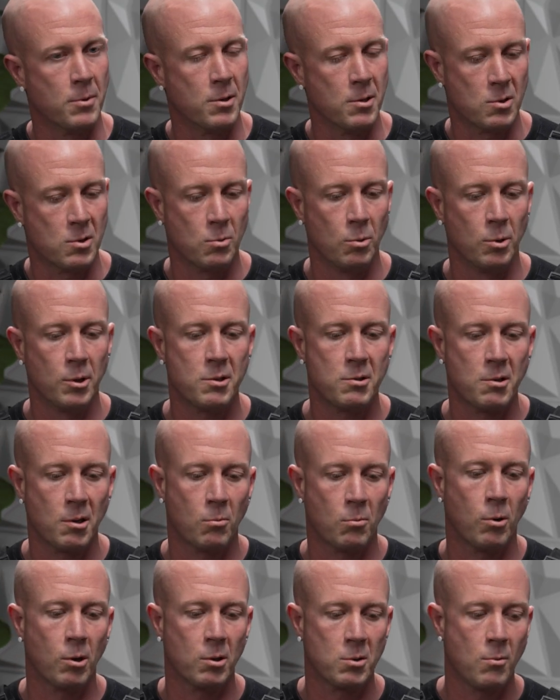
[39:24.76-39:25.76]
school
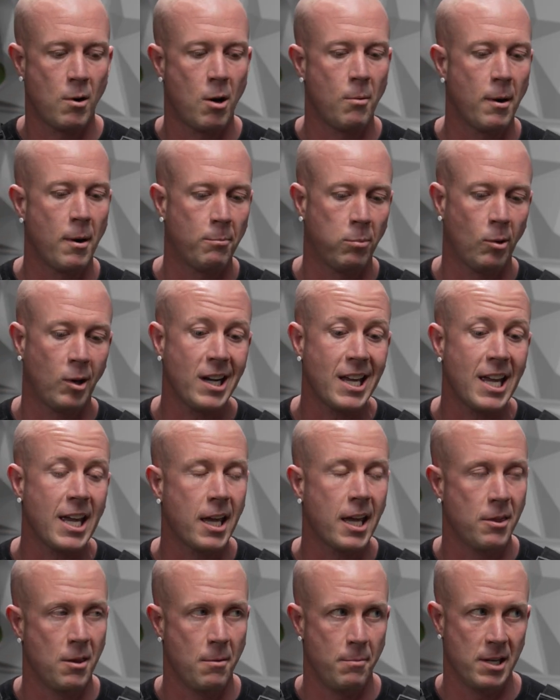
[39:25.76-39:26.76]
district works well by
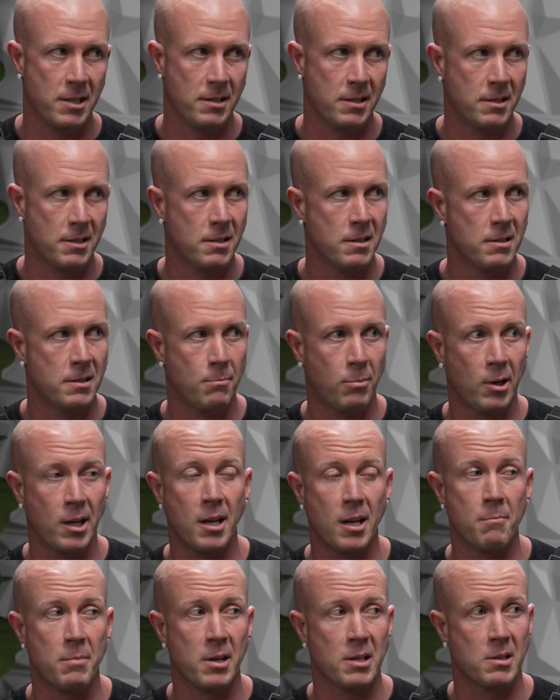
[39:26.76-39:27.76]
bringing in the businesses and
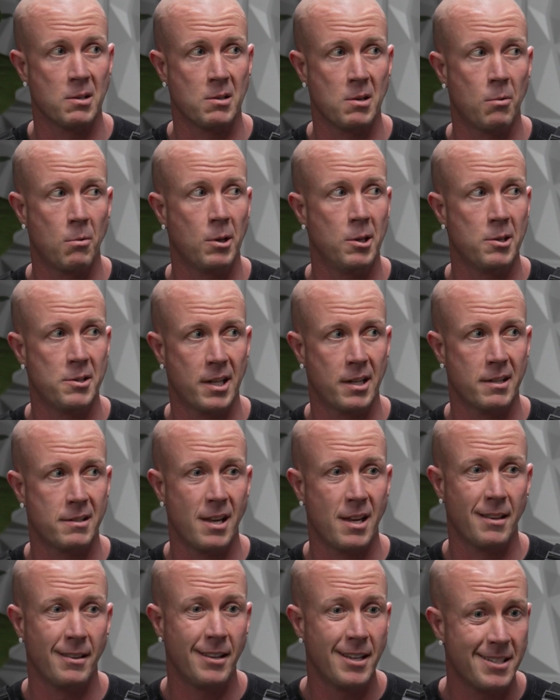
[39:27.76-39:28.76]
bringing in business owners that could
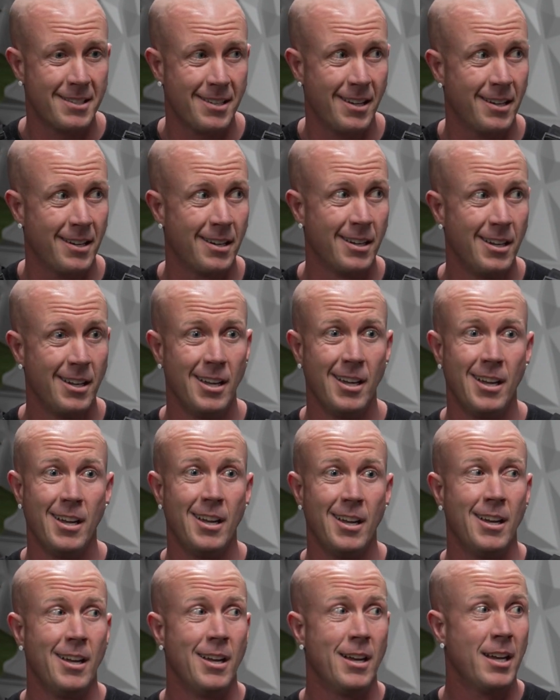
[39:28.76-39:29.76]
say, listen,
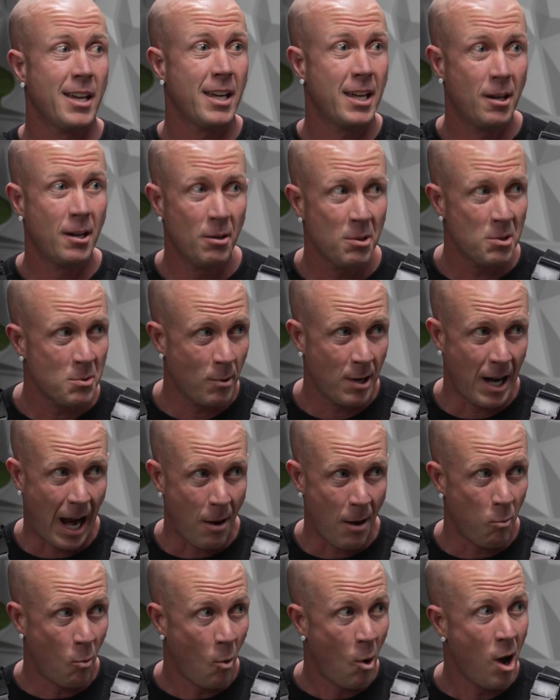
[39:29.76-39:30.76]
here's what
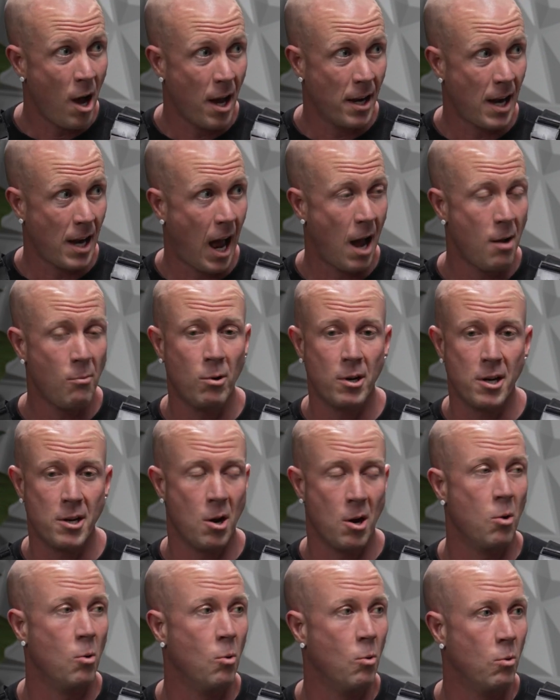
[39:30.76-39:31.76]
I want. I want to
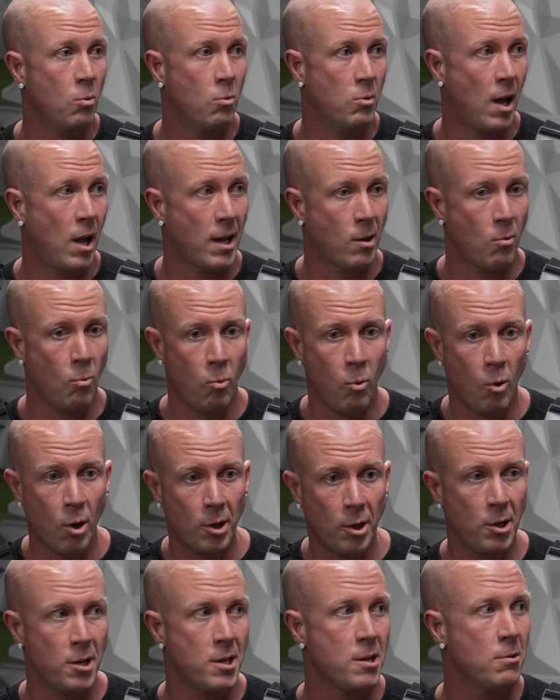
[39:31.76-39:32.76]
know, like,
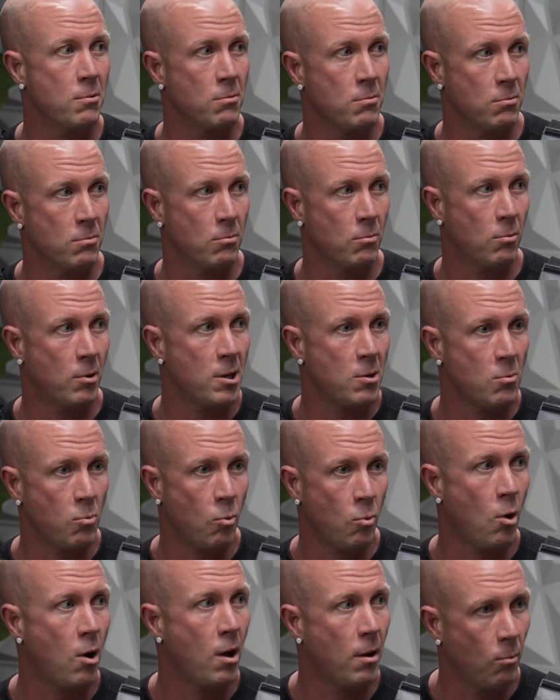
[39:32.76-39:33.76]
what do you
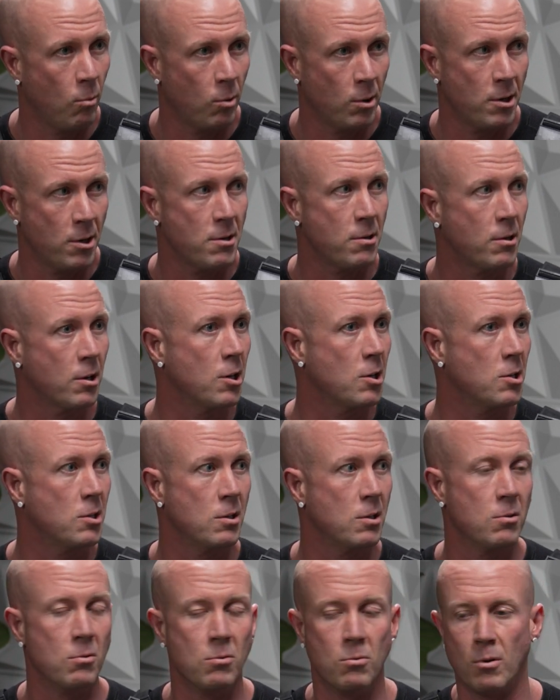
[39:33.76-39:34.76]
want? What are you going to
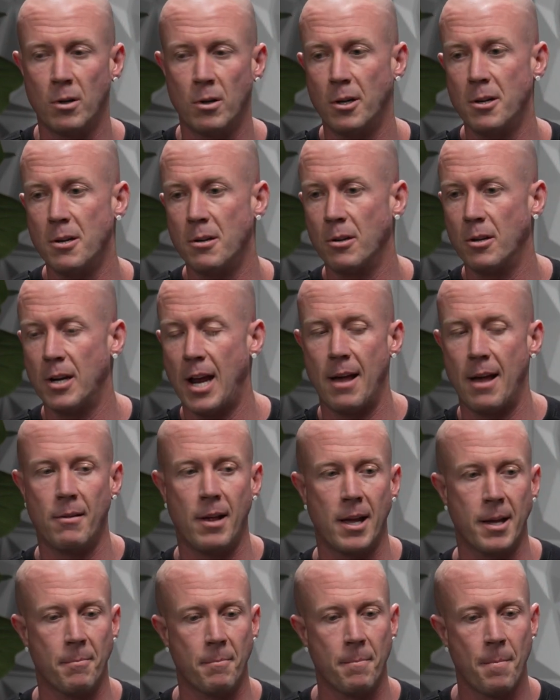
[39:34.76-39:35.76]
do? What are you good at?
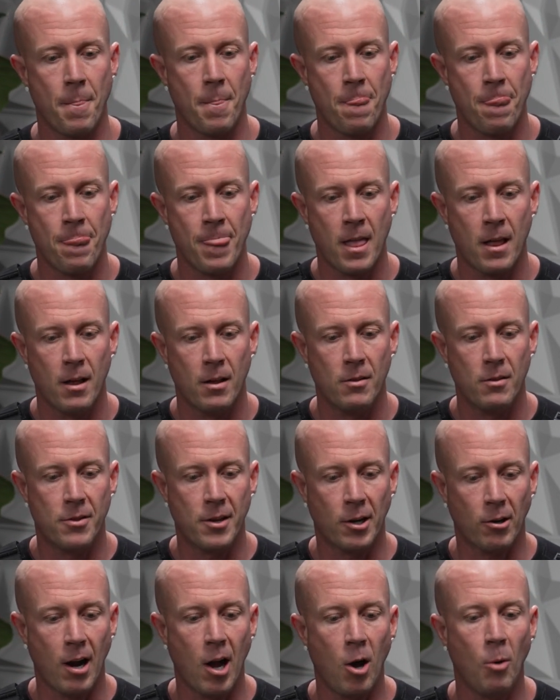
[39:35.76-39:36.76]
Like,
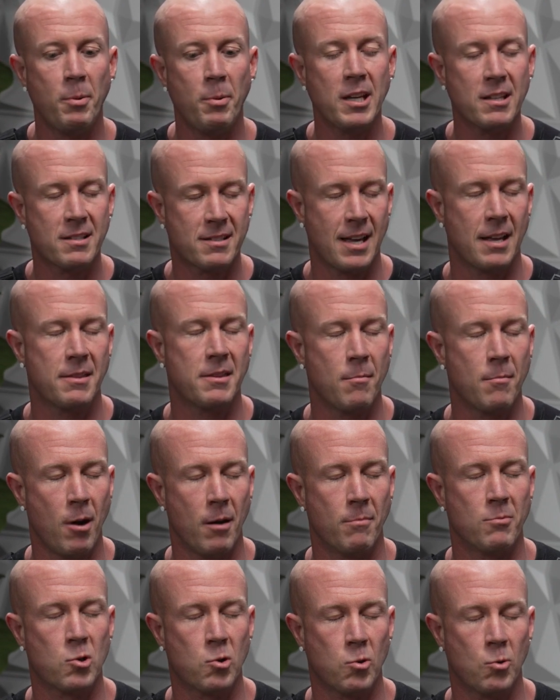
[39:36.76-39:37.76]
they're helping set them
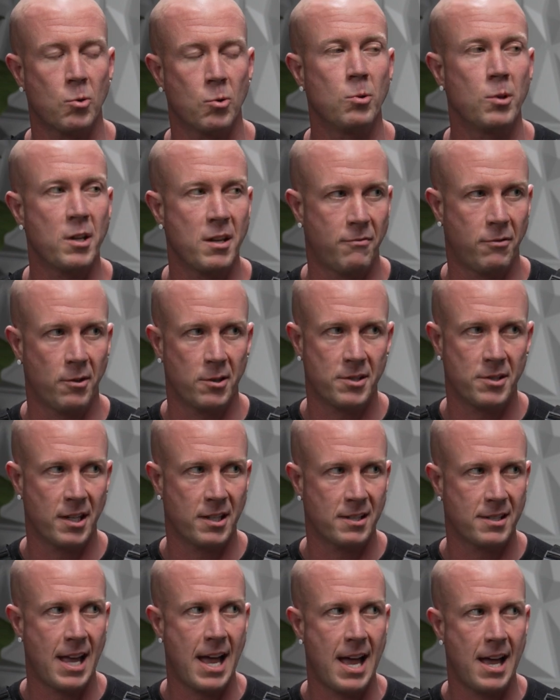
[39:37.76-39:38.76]
up truly for
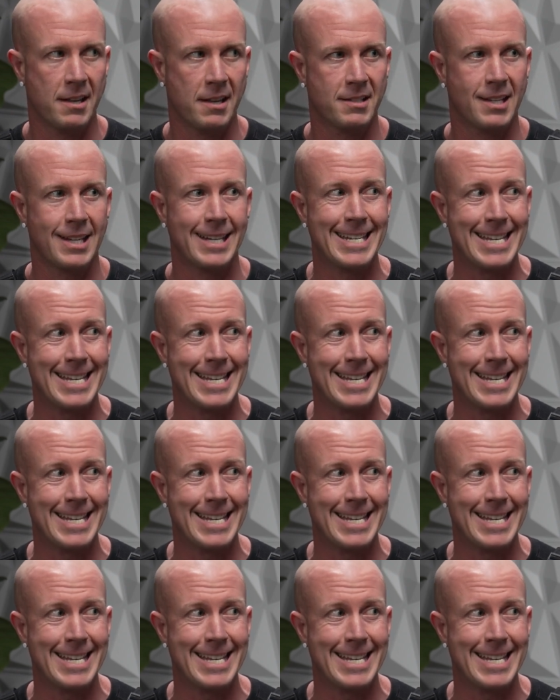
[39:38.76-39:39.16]
success,